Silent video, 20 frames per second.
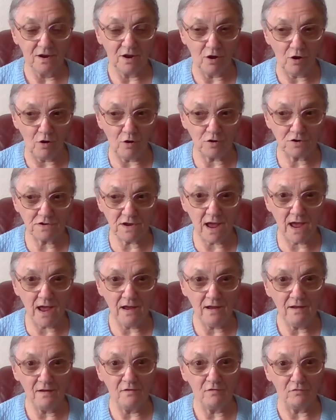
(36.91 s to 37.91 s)

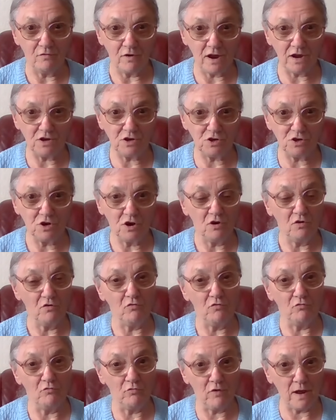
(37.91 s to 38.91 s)
Garter Ridge
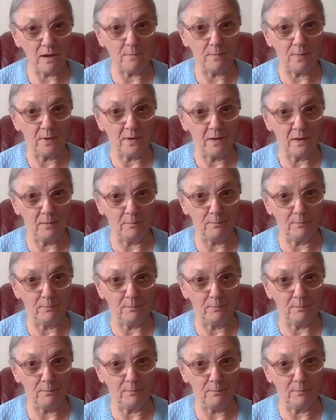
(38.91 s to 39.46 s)
rib